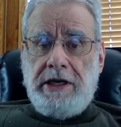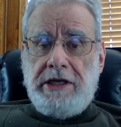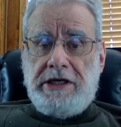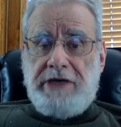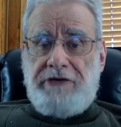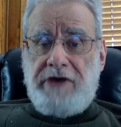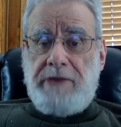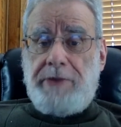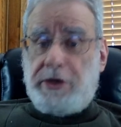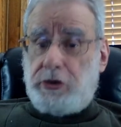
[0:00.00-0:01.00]
different
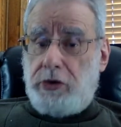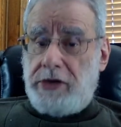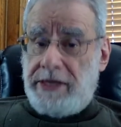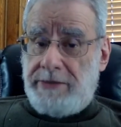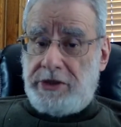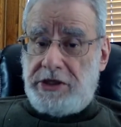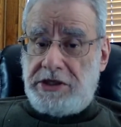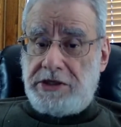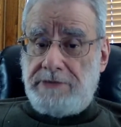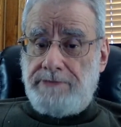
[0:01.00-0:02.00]
pictorial
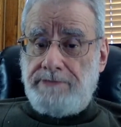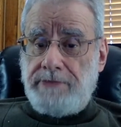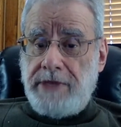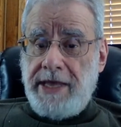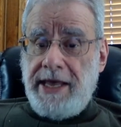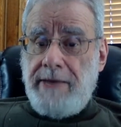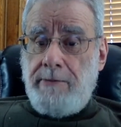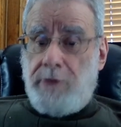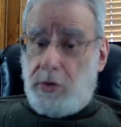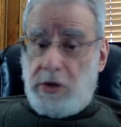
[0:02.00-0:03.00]
images,
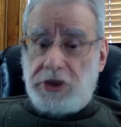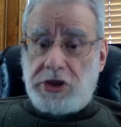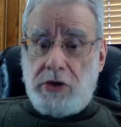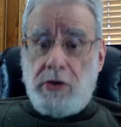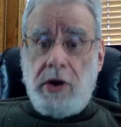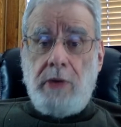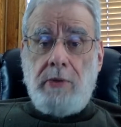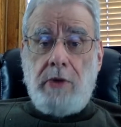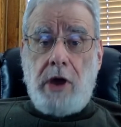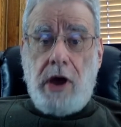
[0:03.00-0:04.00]
but also
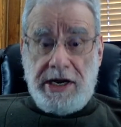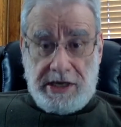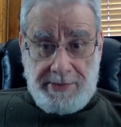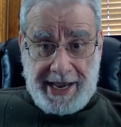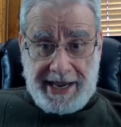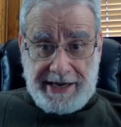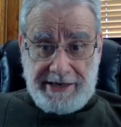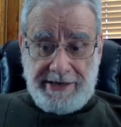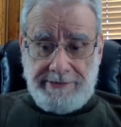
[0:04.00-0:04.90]
on demand.